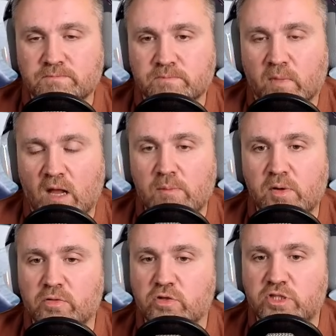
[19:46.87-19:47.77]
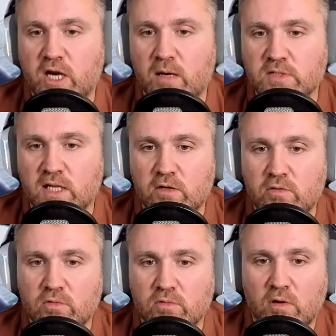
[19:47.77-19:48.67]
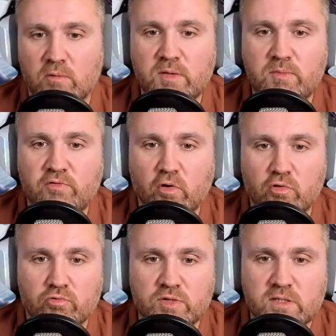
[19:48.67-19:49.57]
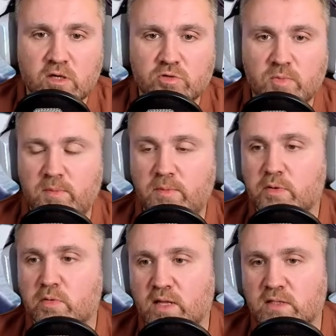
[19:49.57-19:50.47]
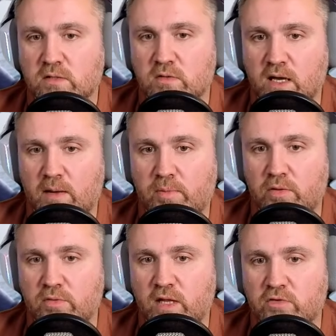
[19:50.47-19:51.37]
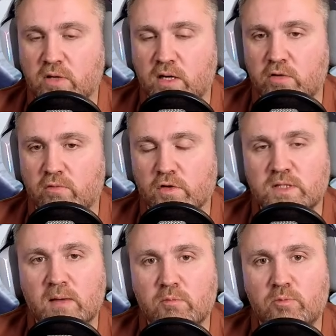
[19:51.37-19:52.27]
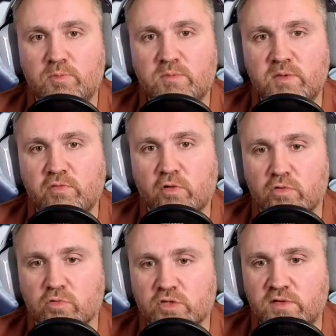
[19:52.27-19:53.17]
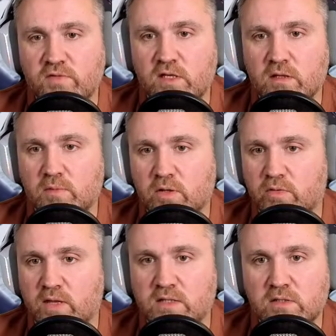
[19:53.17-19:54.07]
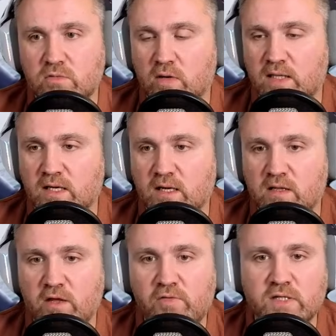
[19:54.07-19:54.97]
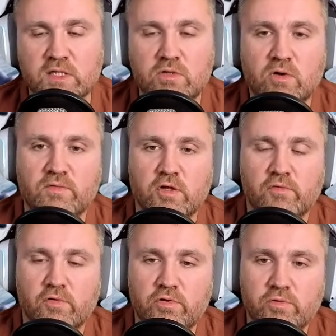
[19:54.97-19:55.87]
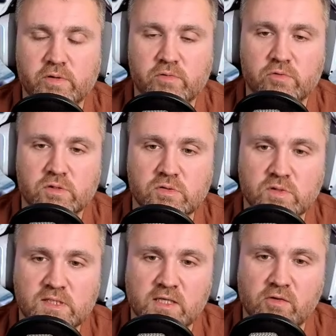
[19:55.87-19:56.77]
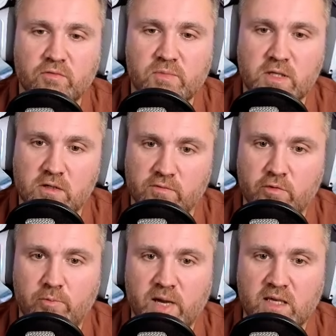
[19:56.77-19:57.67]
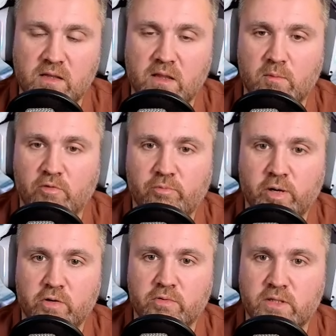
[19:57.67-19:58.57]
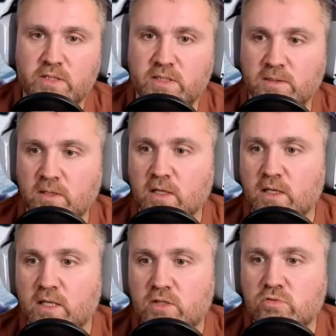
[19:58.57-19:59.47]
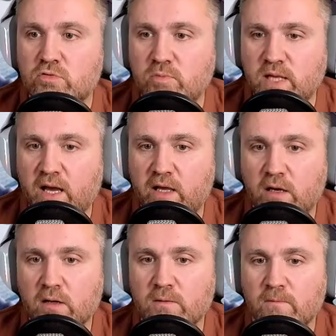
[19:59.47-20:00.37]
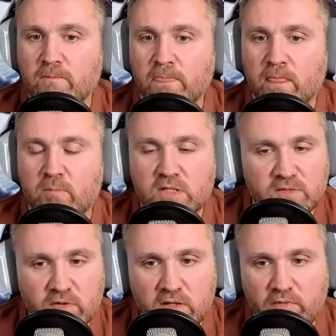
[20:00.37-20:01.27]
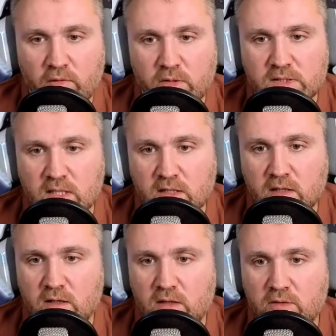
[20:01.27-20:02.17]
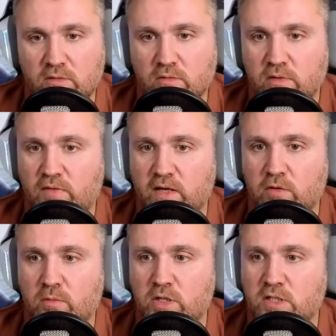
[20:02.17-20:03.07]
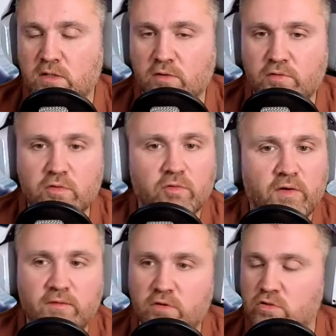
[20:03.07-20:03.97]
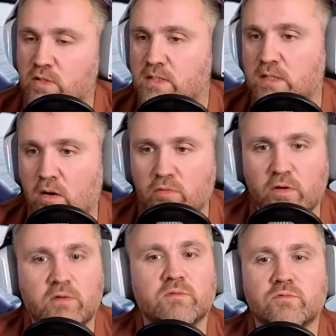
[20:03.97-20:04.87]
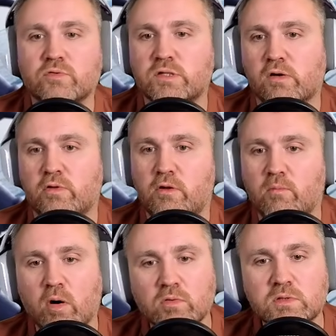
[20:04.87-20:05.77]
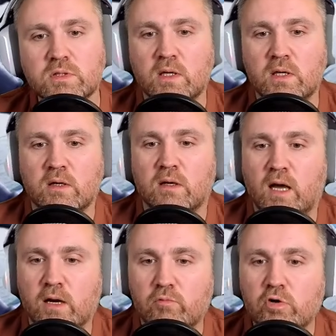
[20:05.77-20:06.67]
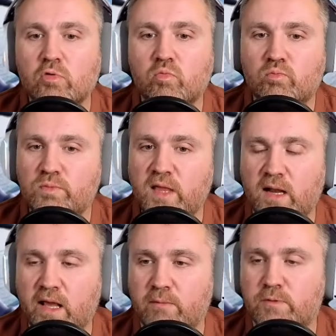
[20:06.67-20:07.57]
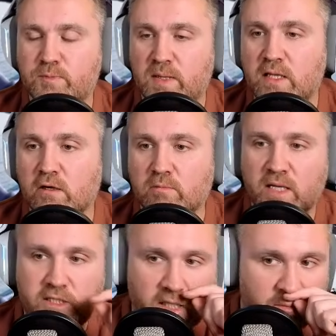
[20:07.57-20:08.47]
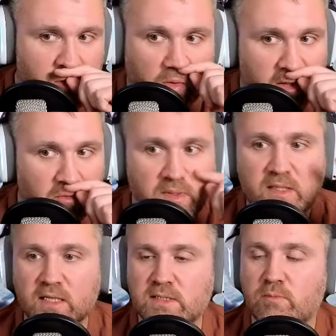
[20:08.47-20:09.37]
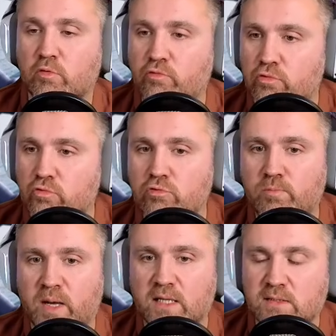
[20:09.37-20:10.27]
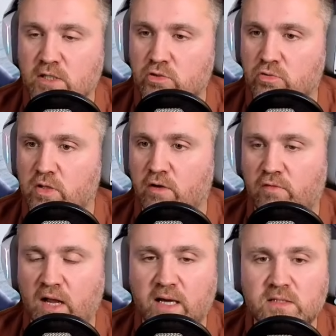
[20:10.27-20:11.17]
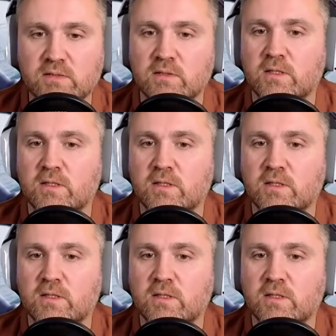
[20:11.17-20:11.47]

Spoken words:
I'll put the charm, like, you know, a bit before your research, maybe, because that's going to happen naturally over time. A bit before your chief gear, because that's, you know, attack and defense, and you have enough on your heroes. So it's kind of middle of the pack in terms of priority. It used to be higher, but even if I was like, you know, if I had a budget of, you know, 500, 1,000, 2,000 a month, I will delay spending on my charms quite a bit, except a few good packs like Journey of Light.